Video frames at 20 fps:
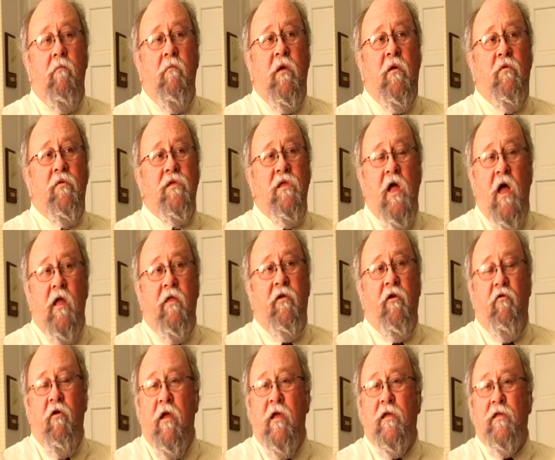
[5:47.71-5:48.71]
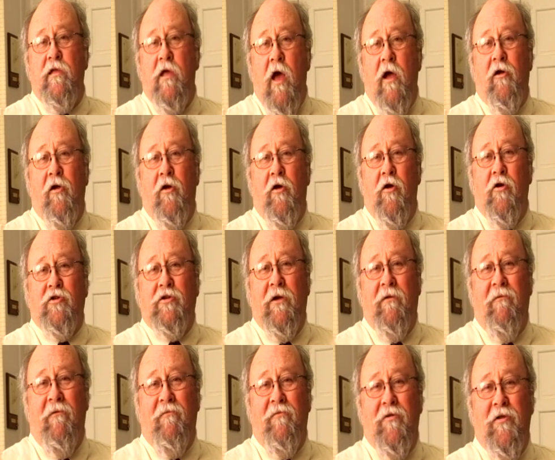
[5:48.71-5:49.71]
He was not the greatest soccer coach
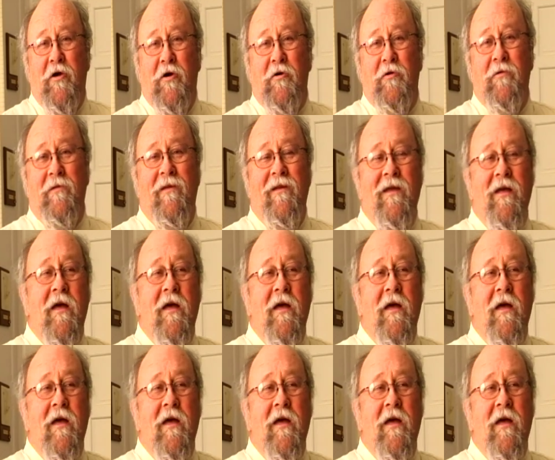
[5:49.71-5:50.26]
I've ever known.